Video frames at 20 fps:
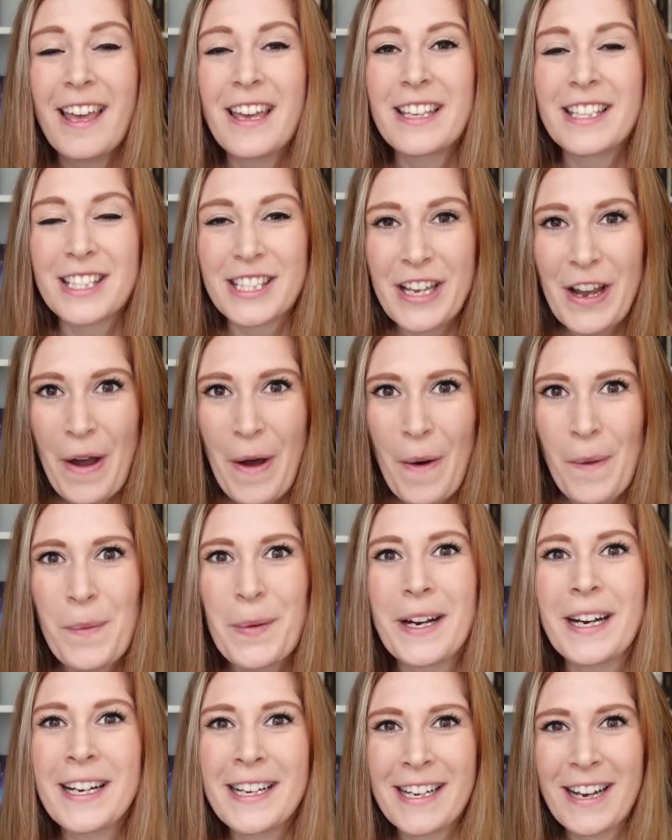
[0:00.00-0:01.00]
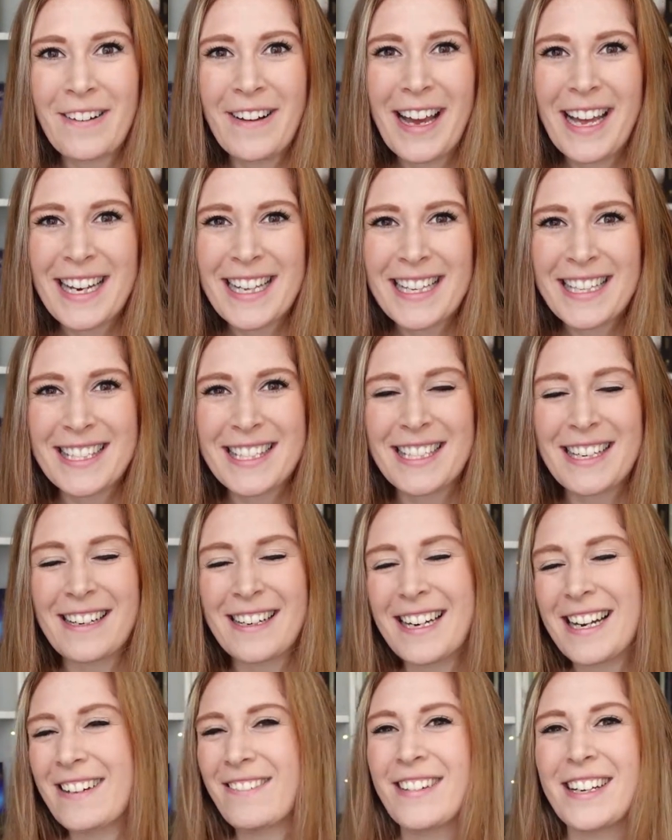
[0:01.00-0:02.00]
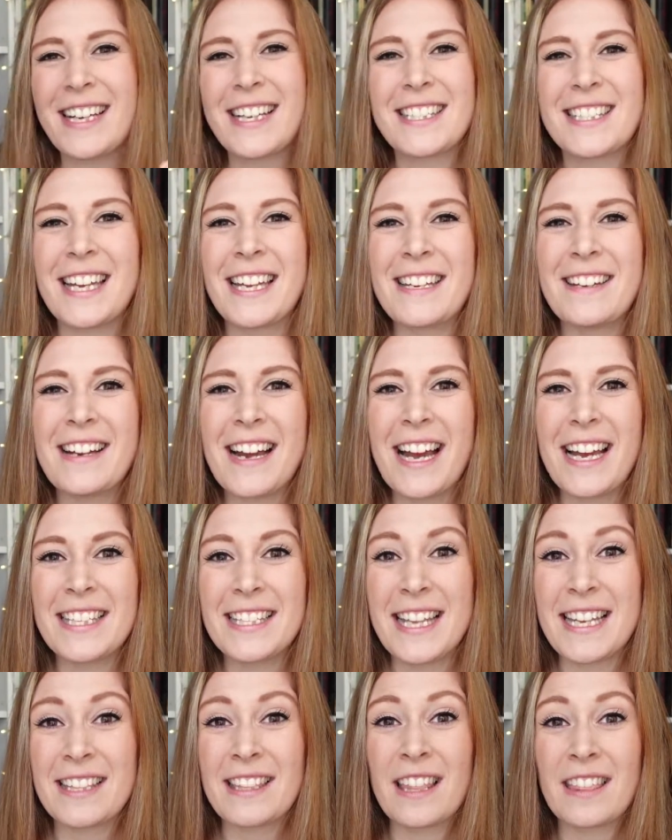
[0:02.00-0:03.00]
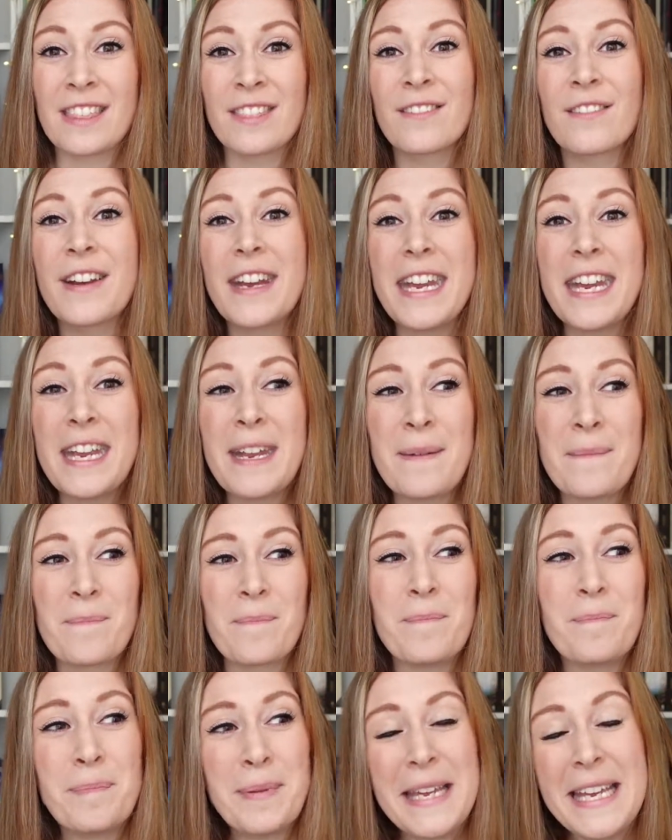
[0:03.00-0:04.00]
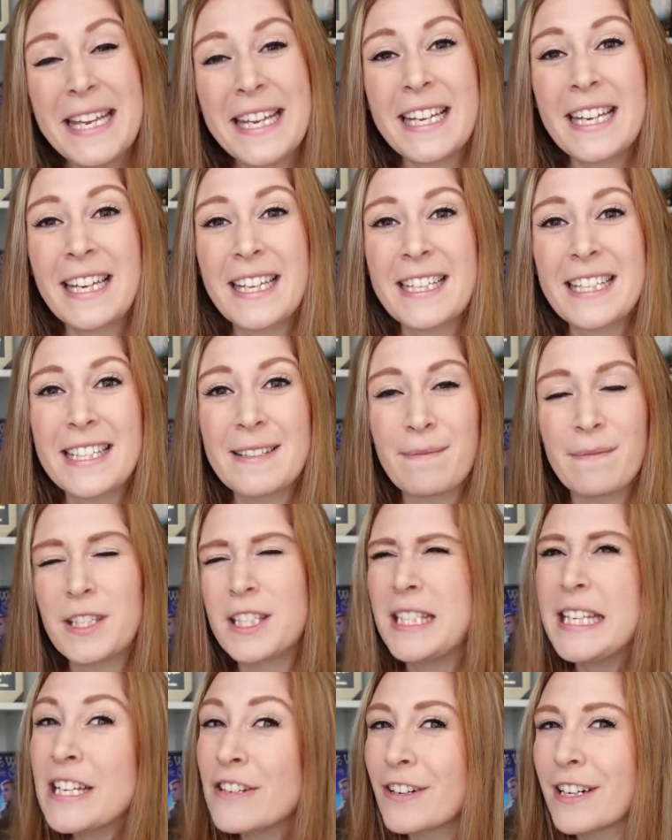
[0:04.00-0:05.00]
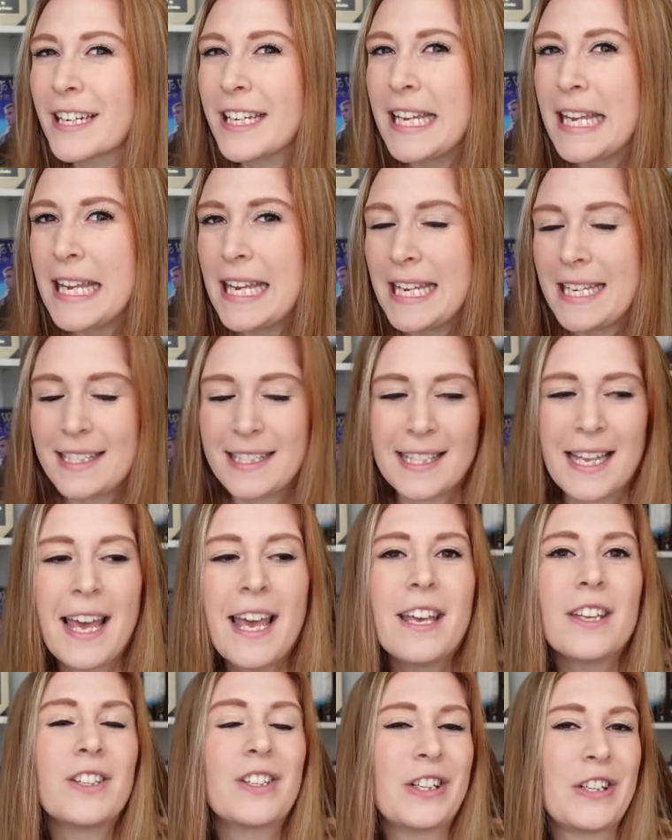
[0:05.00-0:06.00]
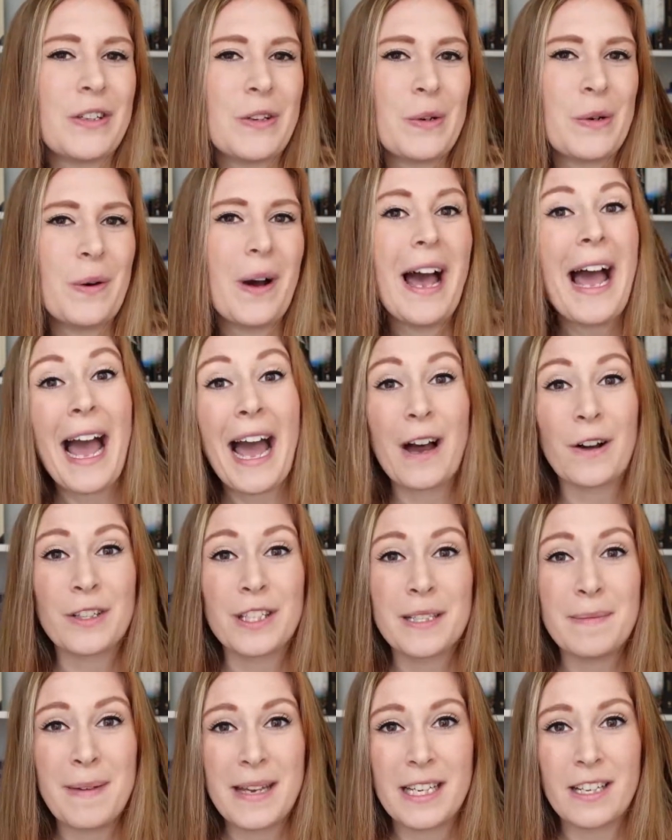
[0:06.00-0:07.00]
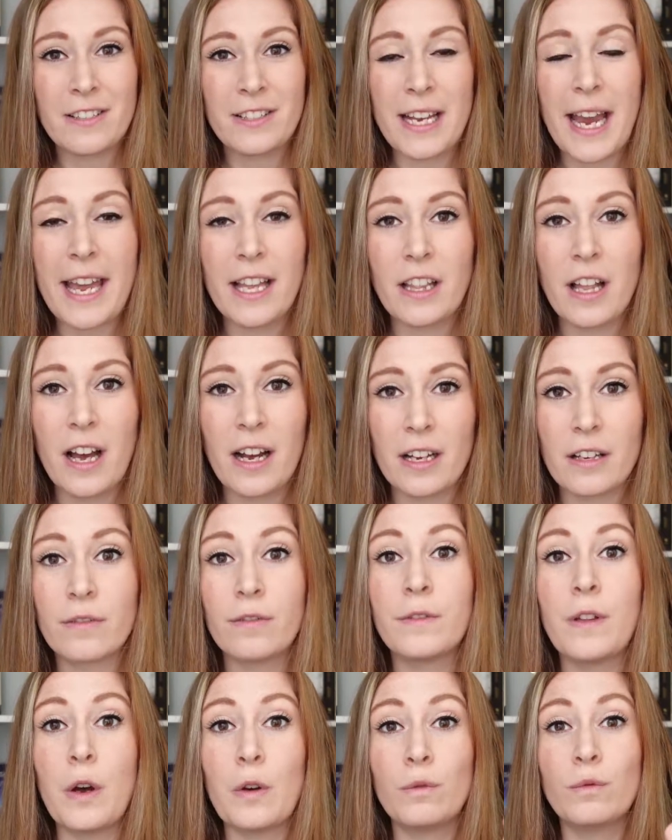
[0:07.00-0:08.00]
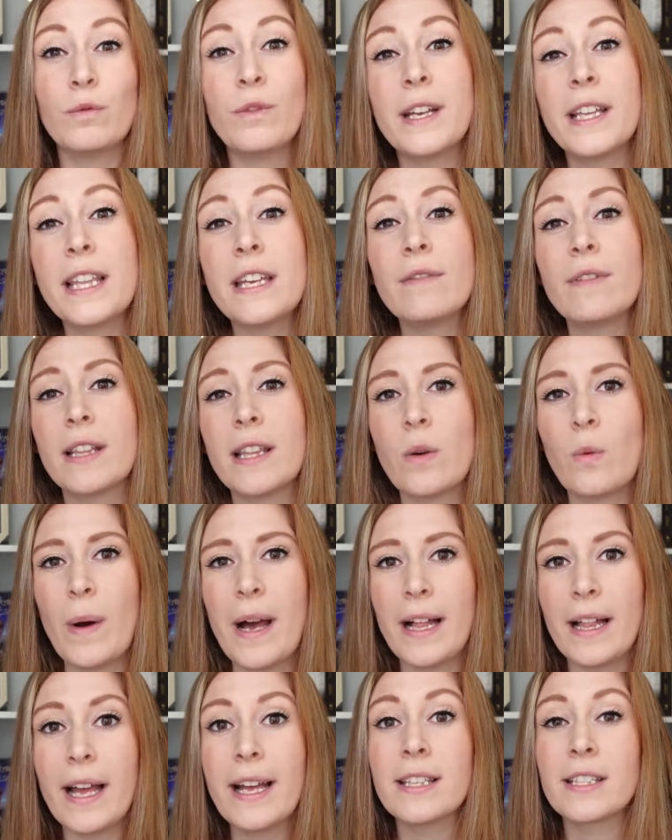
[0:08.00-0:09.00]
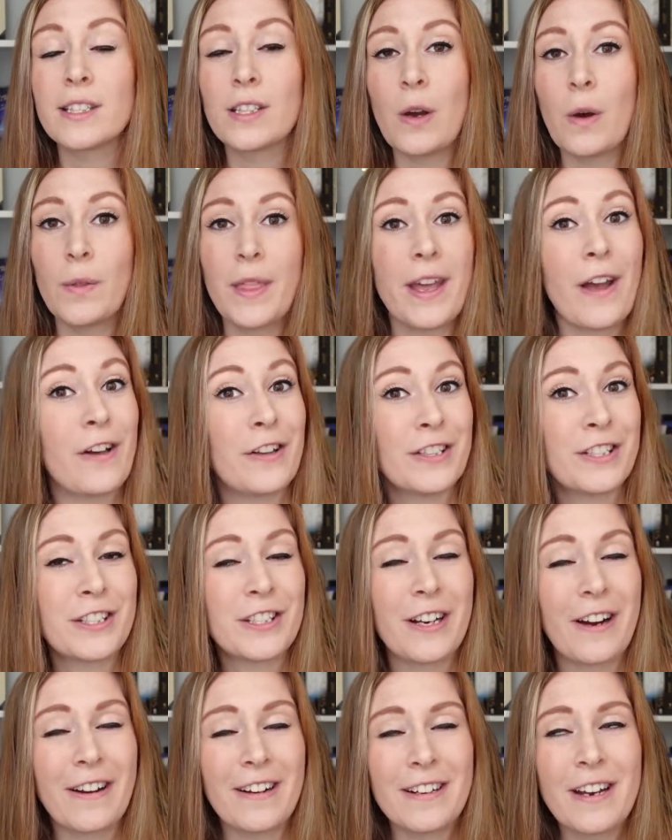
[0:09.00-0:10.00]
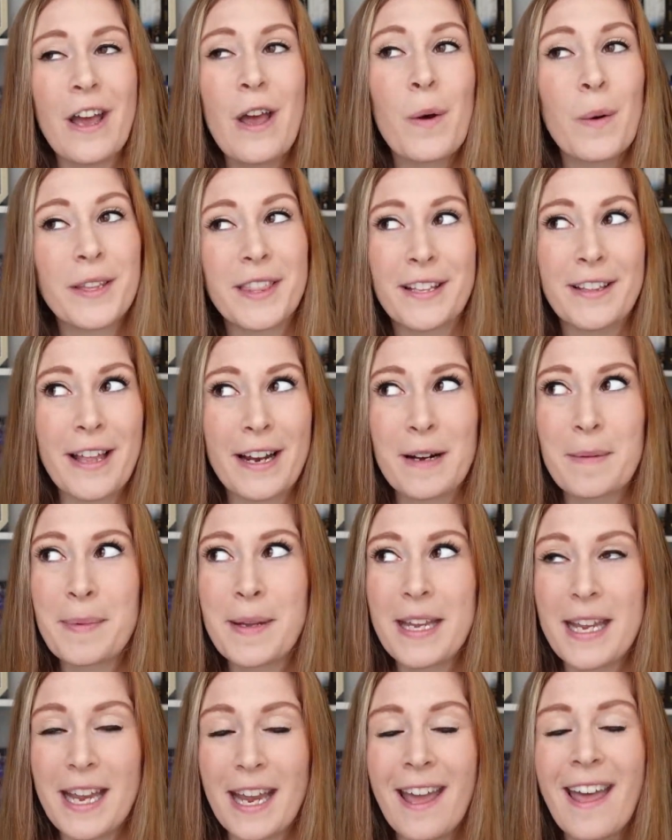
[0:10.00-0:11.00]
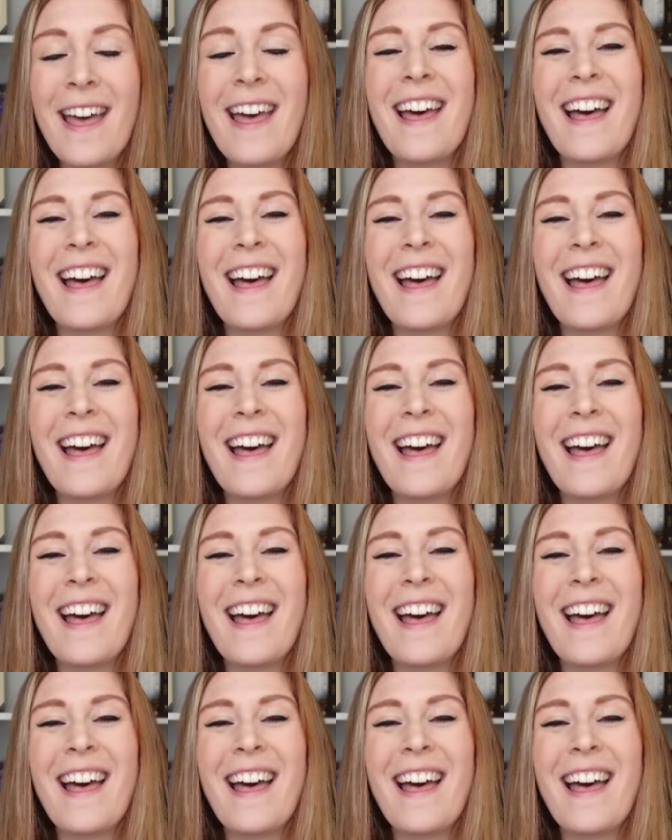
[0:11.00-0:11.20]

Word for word: So we're gonna go ahead and get started. I'm gonna tell you guys like the three big secret keys to how to make your dialogue flow really, really well. And so they all start with the letter P.